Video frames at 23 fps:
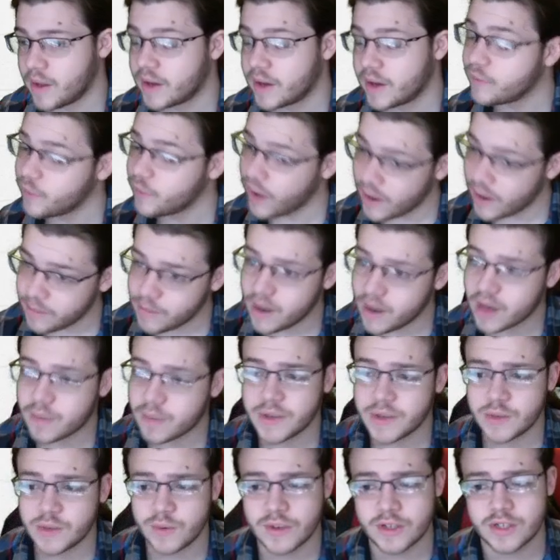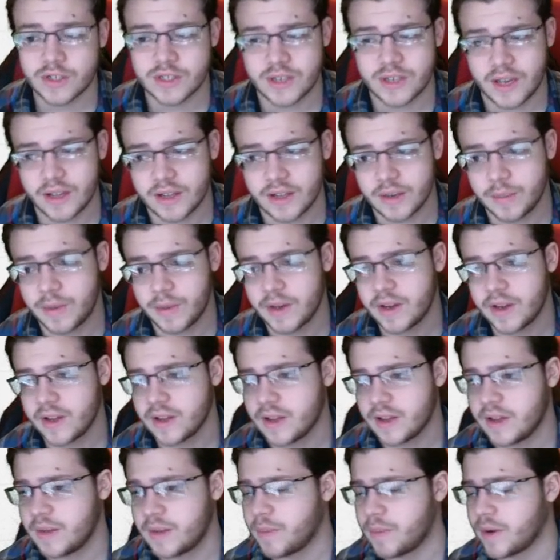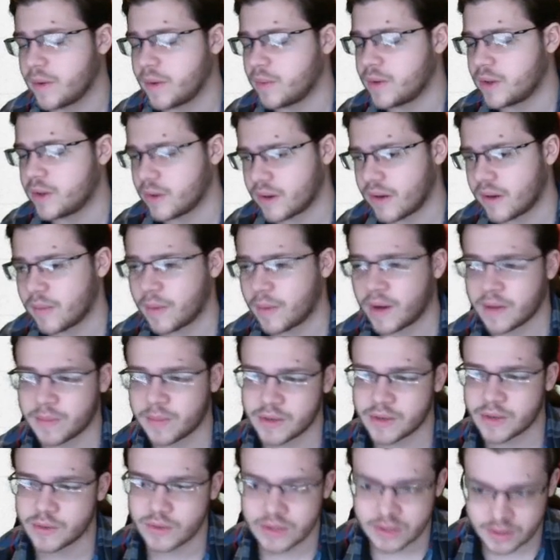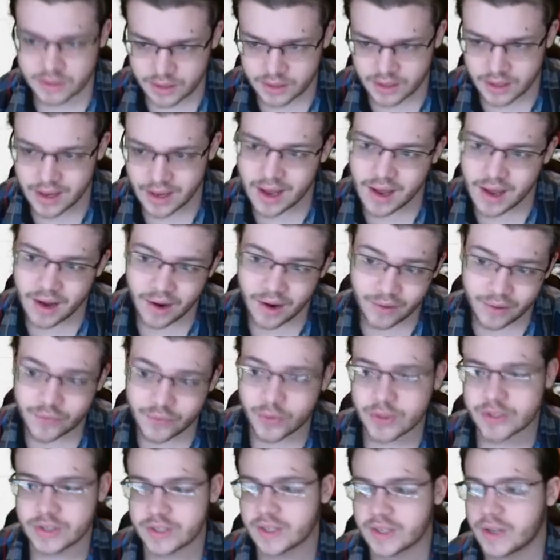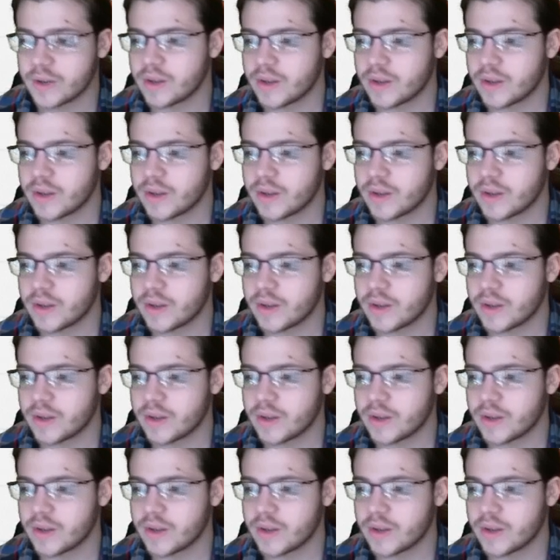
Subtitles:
And if we had Mach Punch, we could just kill it immediately. But we don't have Mach Punch, which is unfortunate.